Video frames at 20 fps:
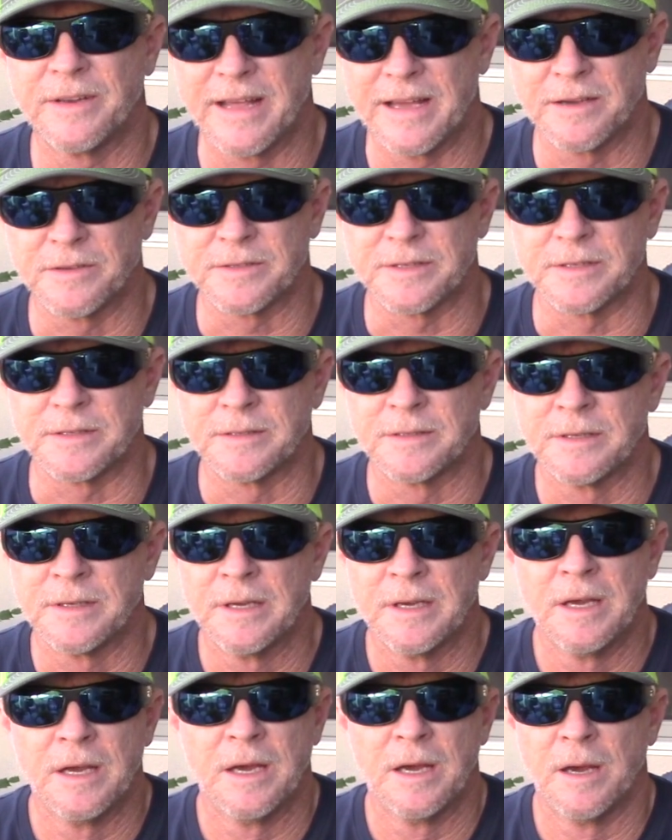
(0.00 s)
nails it.
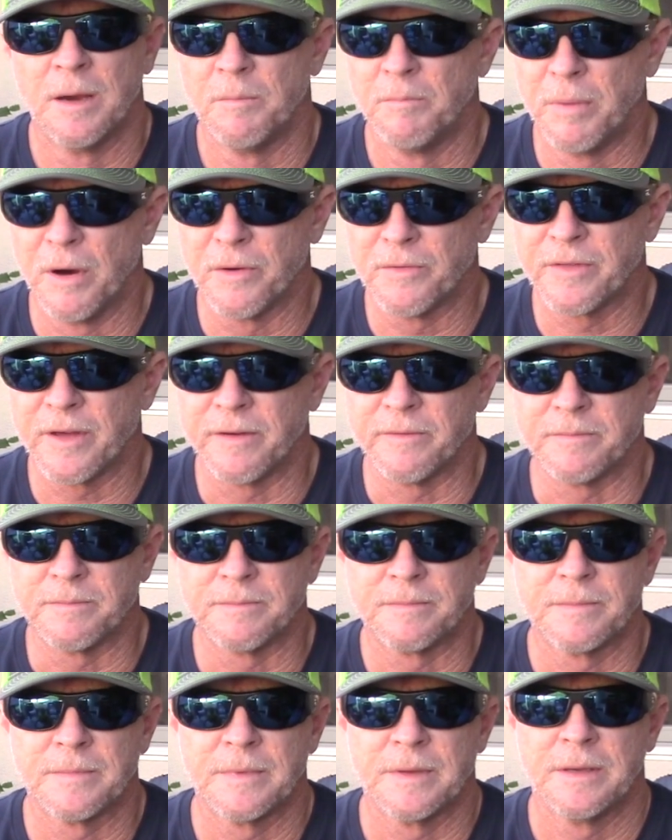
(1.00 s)
Both of them.
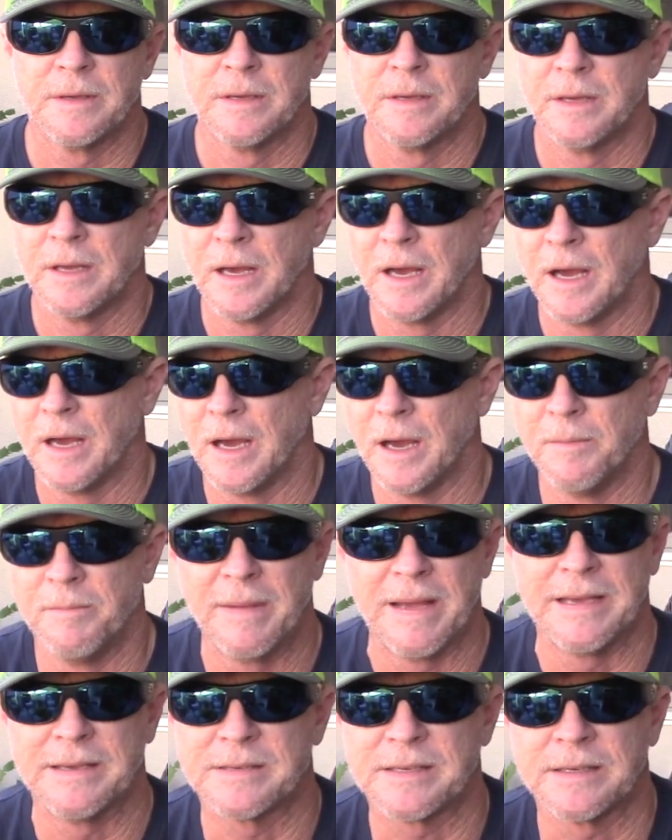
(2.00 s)

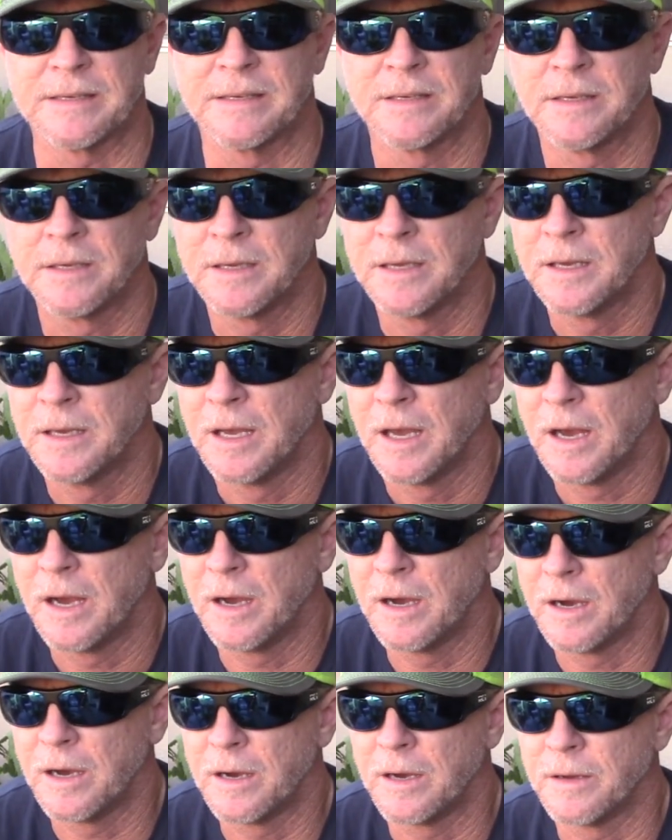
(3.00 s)
Amazing.
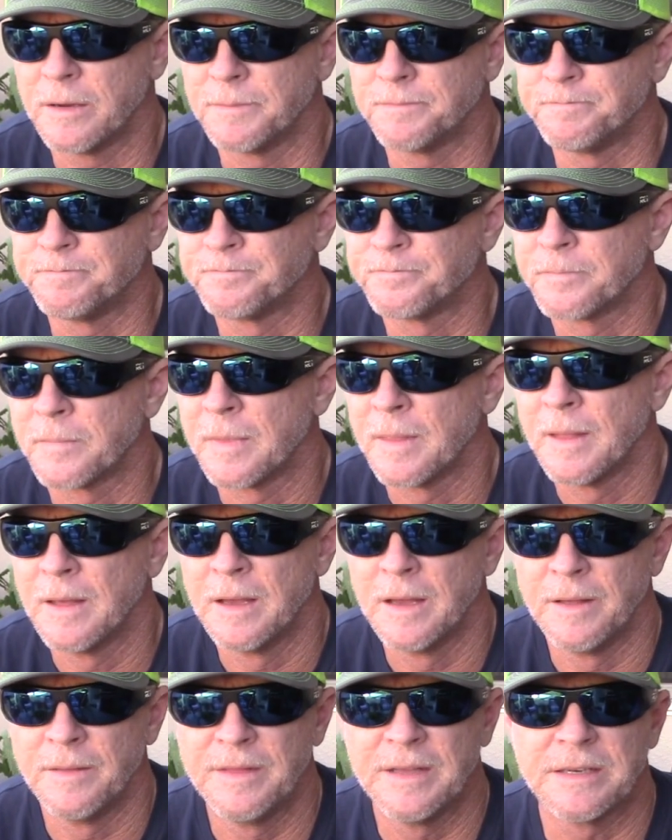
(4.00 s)

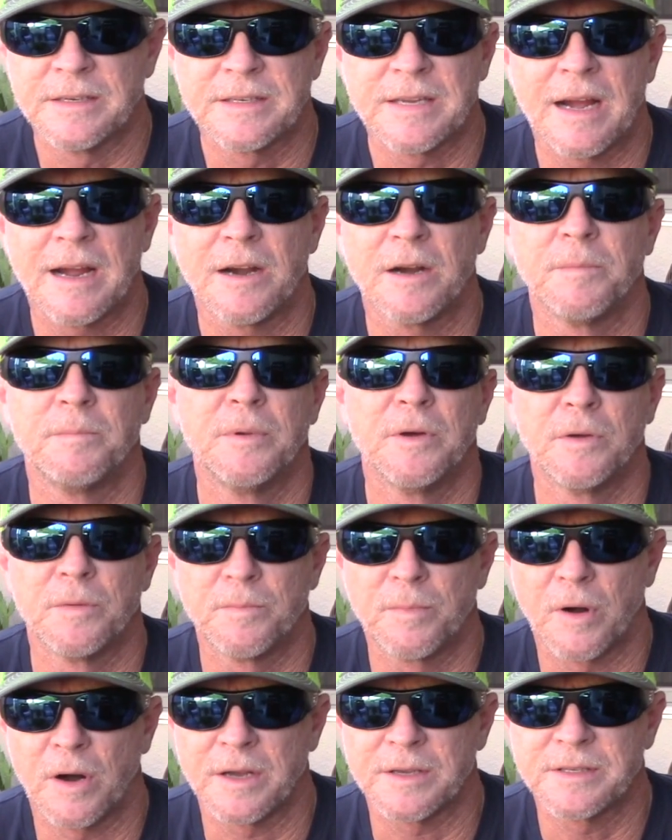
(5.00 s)
The entire
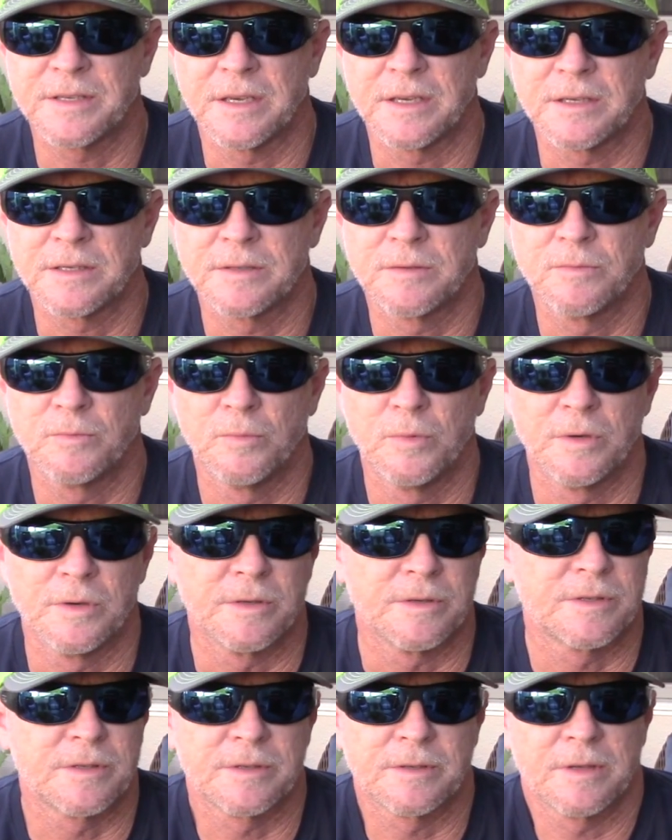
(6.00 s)
build process
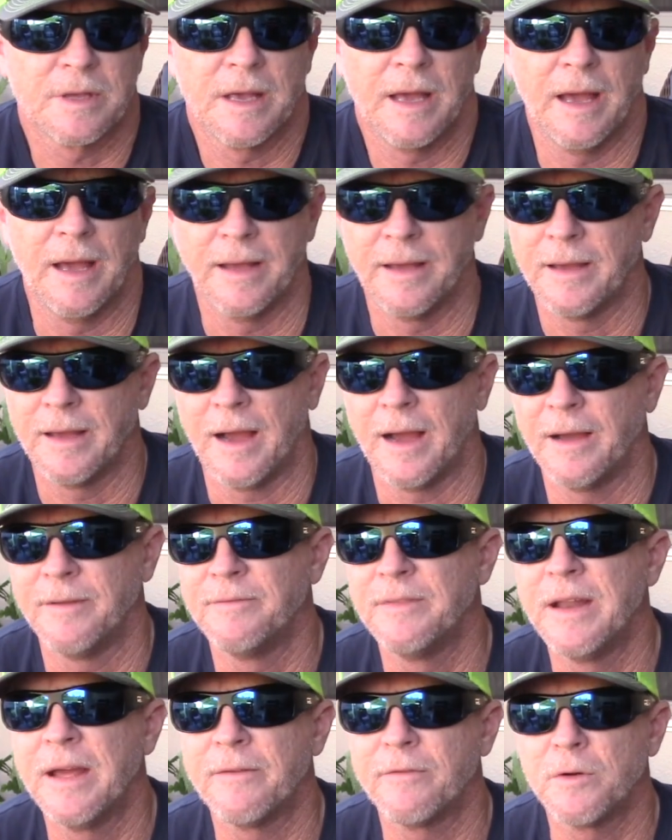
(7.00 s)
was,
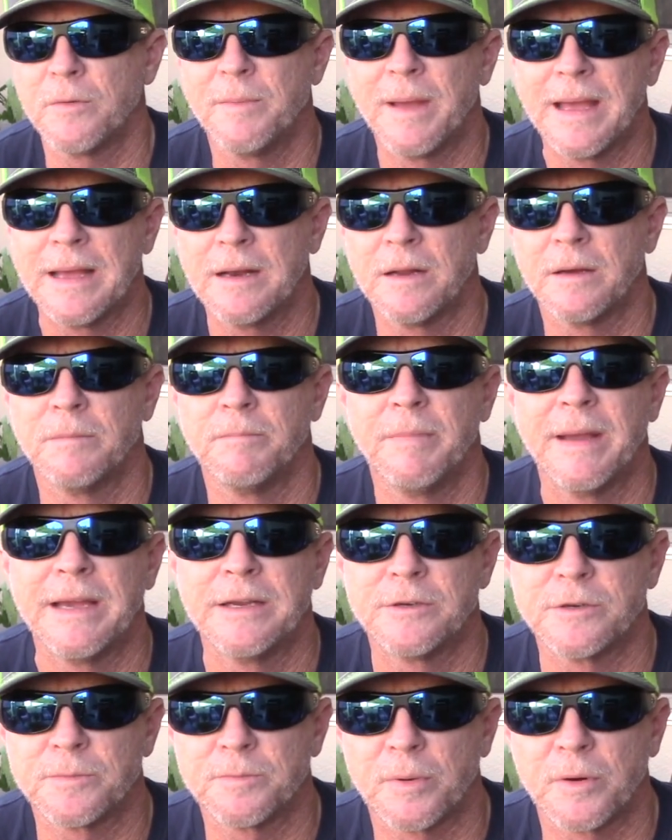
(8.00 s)
I've never made a
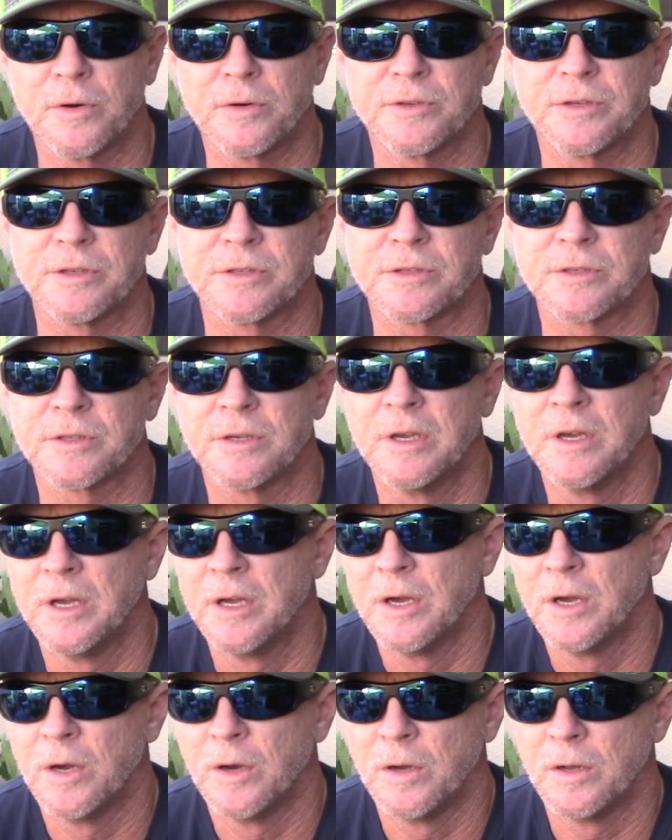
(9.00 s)
major purchase
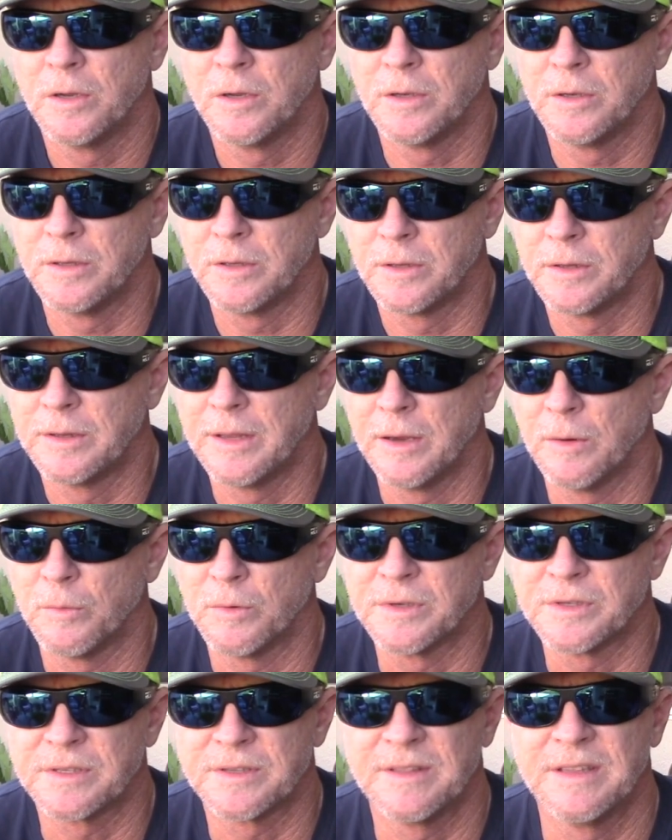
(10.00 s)
that
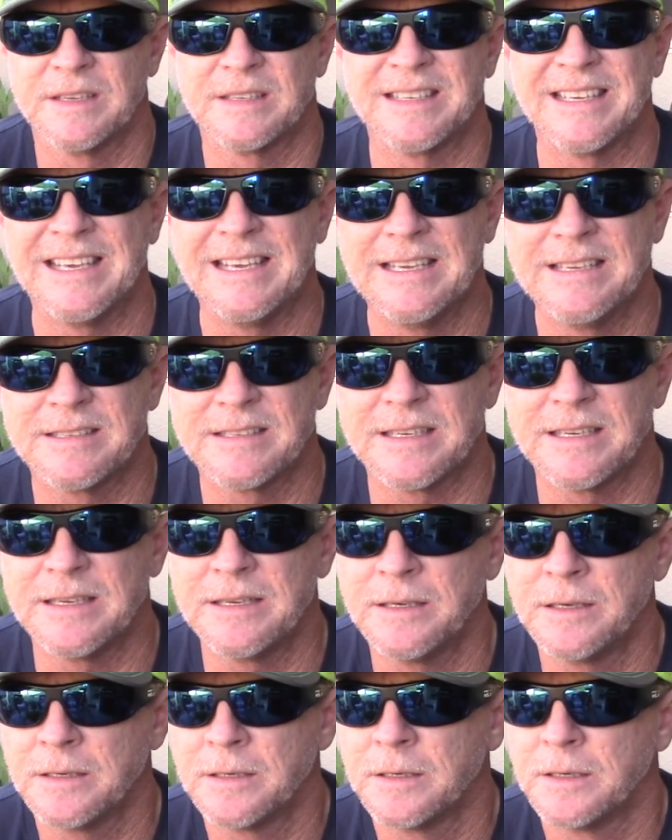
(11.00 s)
was this
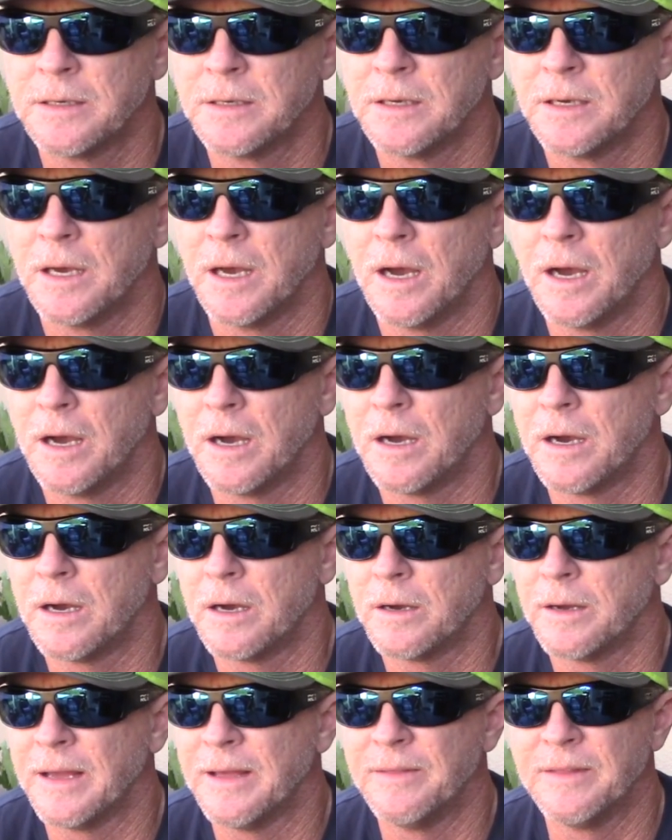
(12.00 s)
easy
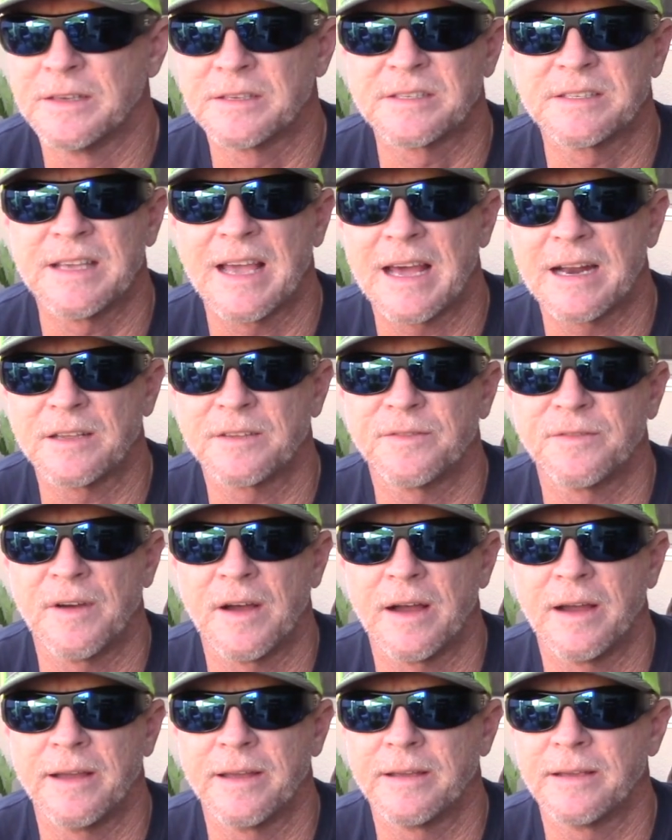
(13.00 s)
and this
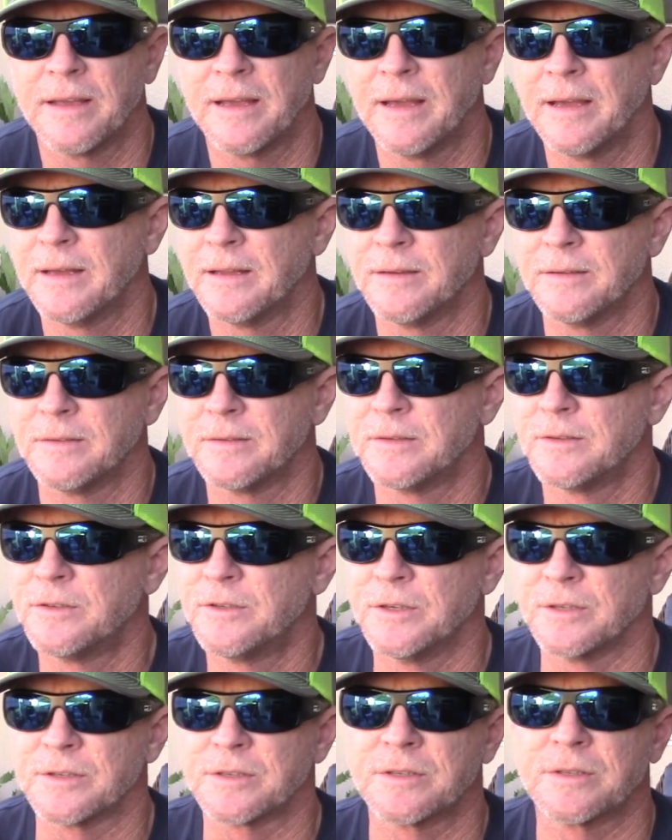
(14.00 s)
satisfying, and
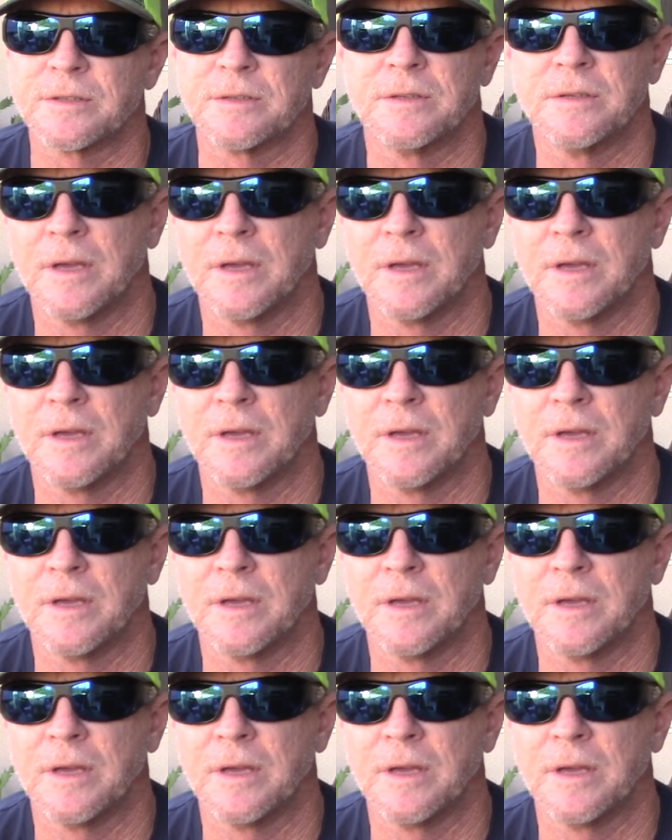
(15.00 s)
just,